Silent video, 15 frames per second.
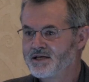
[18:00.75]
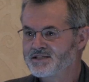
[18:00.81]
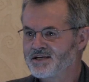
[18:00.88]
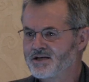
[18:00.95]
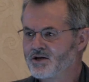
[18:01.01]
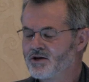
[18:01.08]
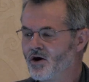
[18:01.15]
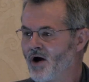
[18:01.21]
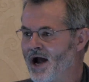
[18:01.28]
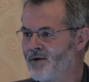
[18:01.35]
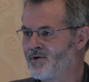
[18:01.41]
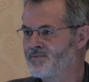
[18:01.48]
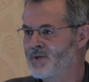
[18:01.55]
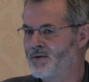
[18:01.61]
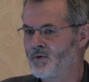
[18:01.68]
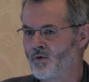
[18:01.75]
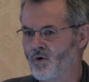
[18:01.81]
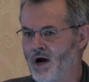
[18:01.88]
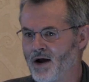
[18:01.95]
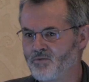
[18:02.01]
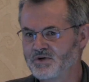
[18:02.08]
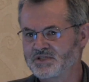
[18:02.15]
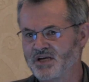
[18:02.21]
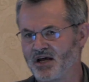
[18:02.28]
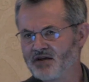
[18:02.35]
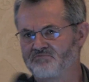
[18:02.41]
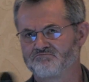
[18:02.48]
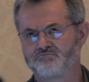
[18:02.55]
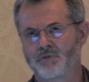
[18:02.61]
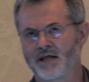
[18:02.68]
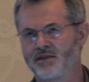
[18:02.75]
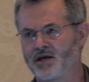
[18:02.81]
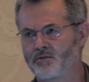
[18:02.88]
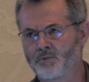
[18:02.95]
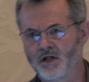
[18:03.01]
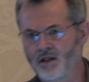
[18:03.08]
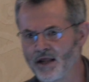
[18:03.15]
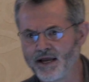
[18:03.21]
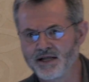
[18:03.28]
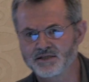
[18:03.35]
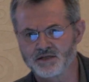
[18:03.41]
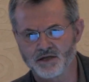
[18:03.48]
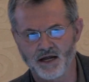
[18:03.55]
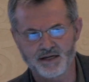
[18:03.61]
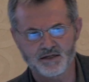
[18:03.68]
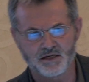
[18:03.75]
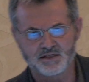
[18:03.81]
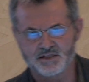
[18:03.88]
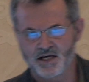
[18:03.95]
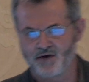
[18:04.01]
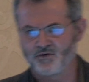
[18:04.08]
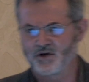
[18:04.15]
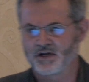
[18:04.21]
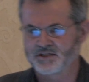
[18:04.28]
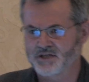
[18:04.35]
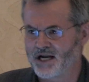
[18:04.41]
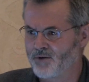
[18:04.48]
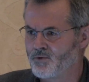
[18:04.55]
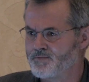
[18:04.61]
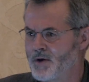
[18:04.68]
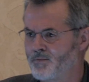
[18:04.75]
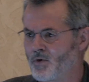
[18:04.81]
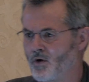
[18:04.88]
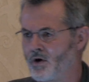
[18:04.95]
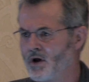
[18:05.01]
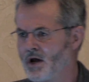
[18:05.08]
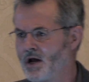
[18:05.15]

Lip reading: said, I remember I was at, I think, McLean's in 1970s, and I remember